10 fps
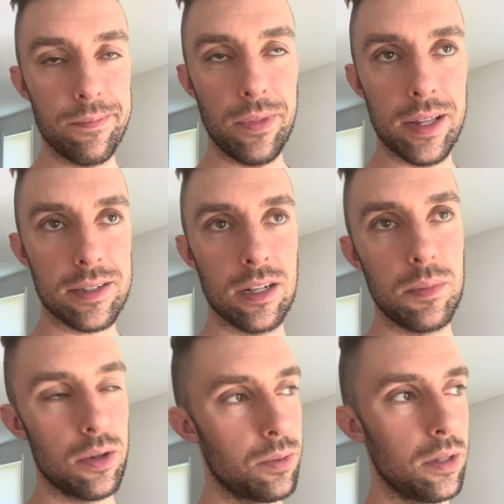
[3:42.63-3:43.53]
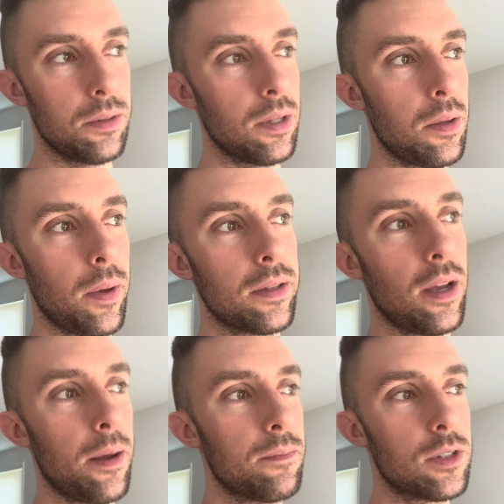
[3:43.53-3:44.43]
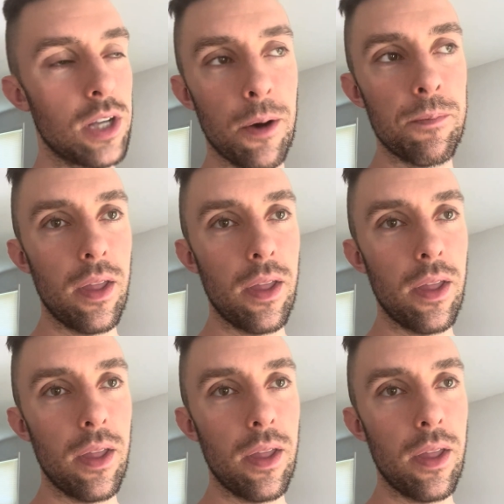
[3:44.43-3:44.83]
That's going to be a really, really big time. So